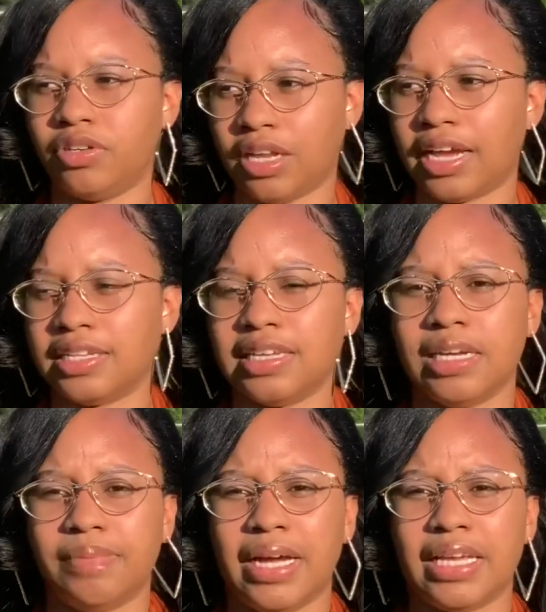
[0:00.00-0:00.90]
like I
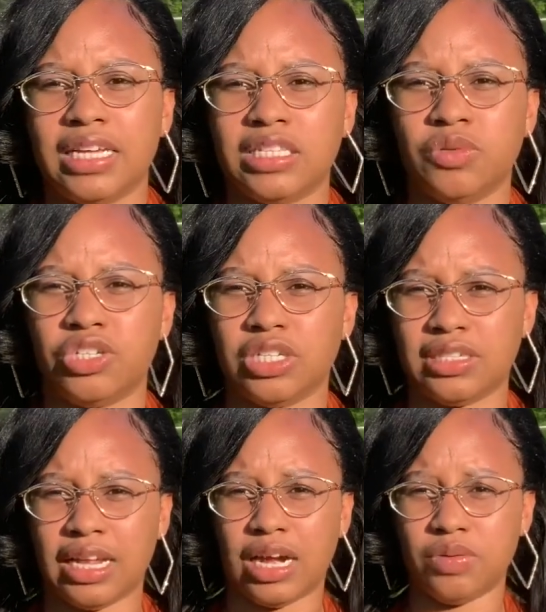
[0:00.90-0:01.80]
said, in my case, it was
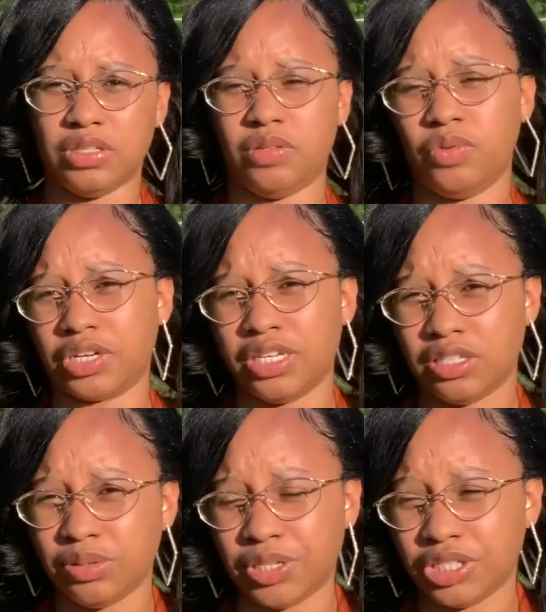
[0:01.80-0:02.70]
just that I was
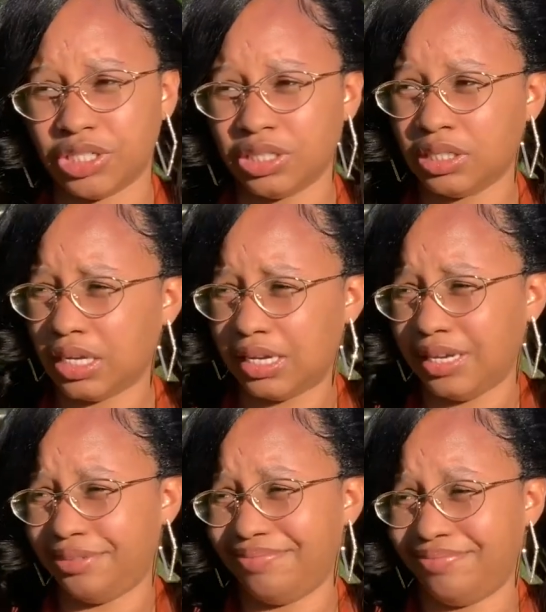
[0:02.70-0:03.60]
working too much
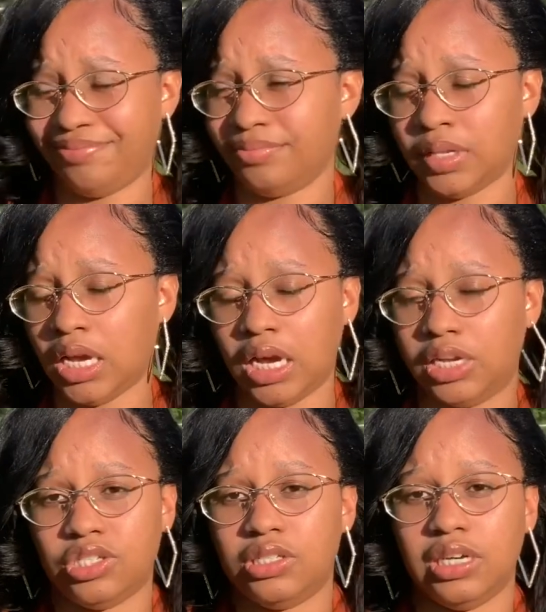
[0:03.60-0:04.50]
and
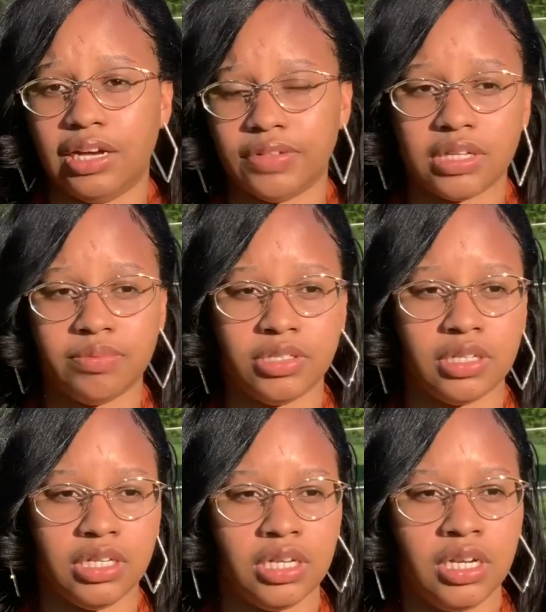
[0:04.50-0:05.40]
I just didn't have the time to
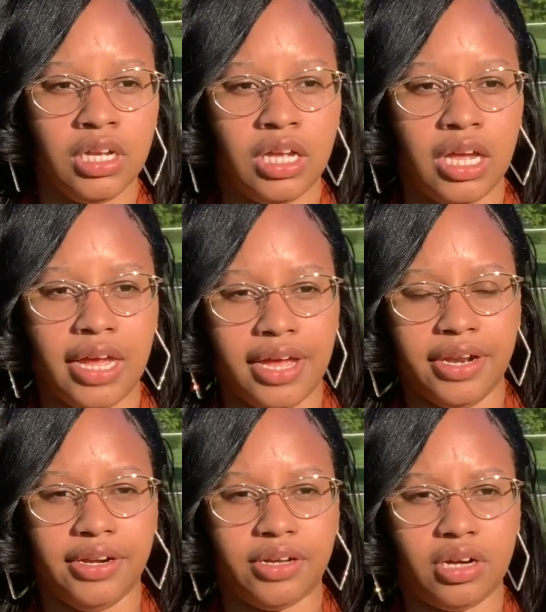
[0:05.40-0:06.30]
study,
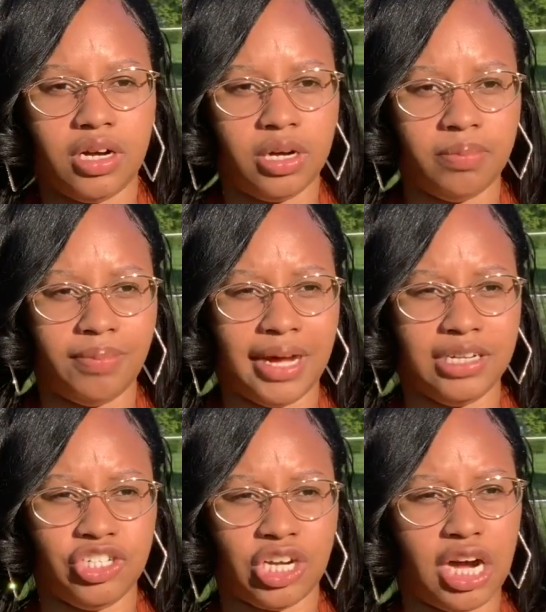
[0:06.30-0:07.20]
and
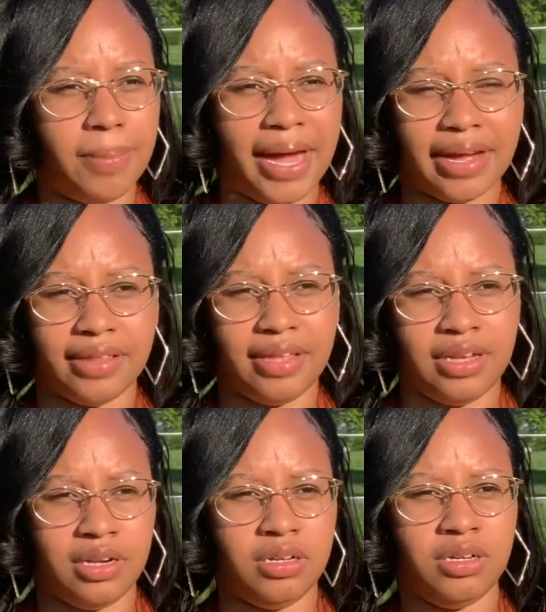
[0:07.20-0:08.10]
my job back
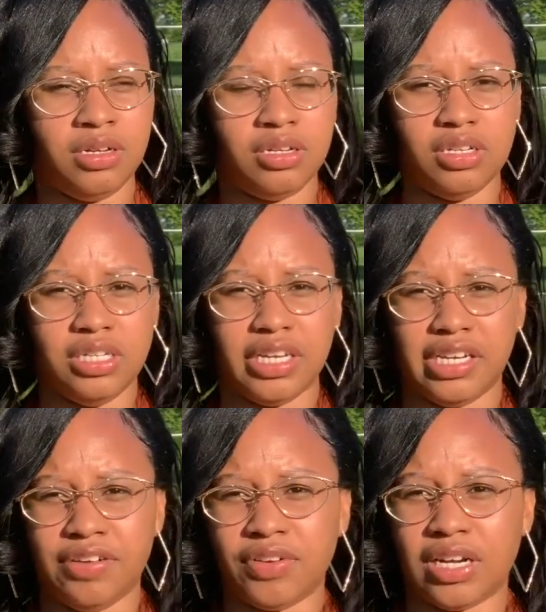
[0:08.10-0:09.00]
then didn't
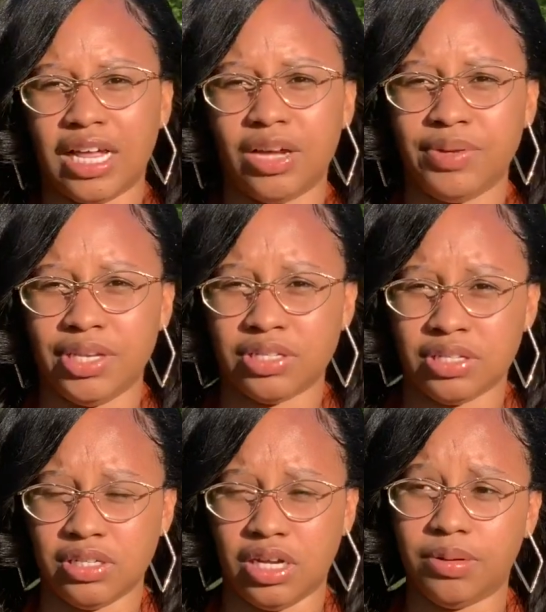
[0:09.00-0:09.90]
even allow me
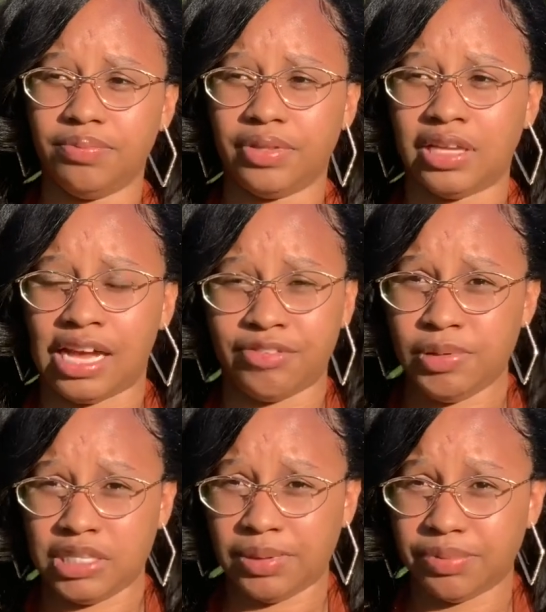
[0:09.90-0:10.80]
to have a
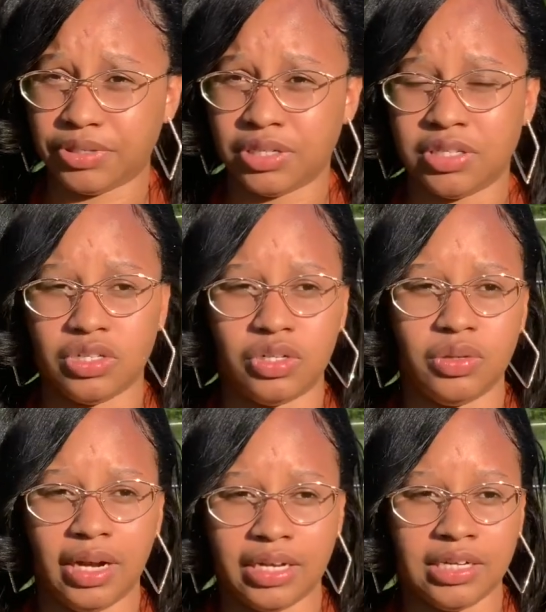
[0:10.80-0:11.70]
piece of paper,
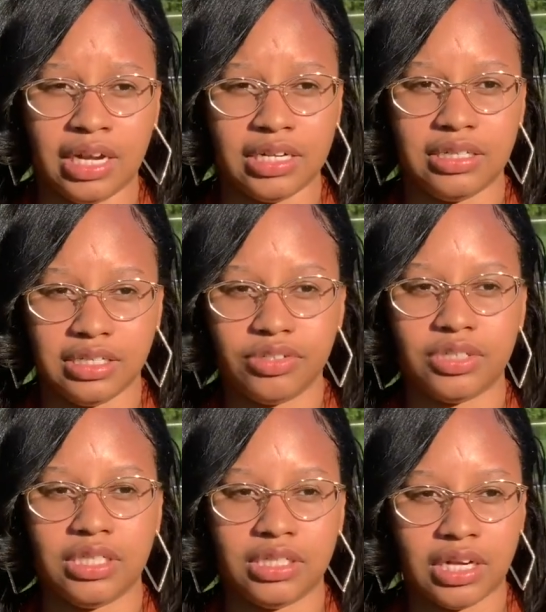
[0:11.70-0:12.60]
so I
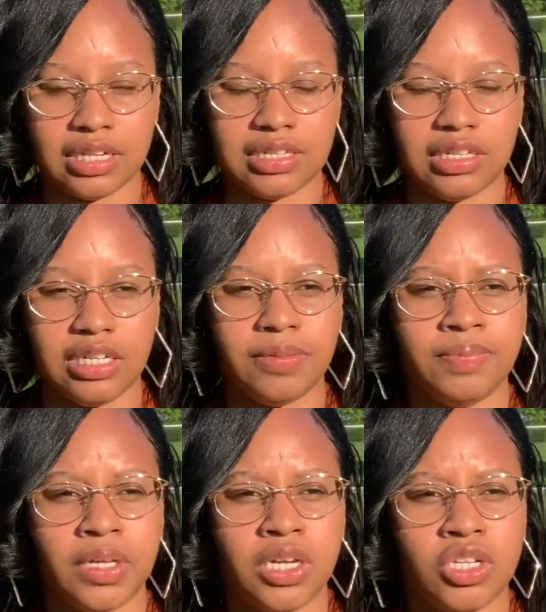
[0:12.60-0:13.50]
literally could not study.
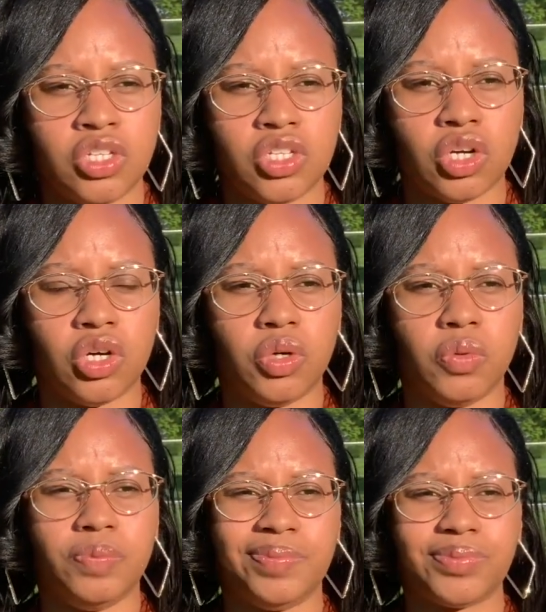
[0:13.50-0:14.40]
So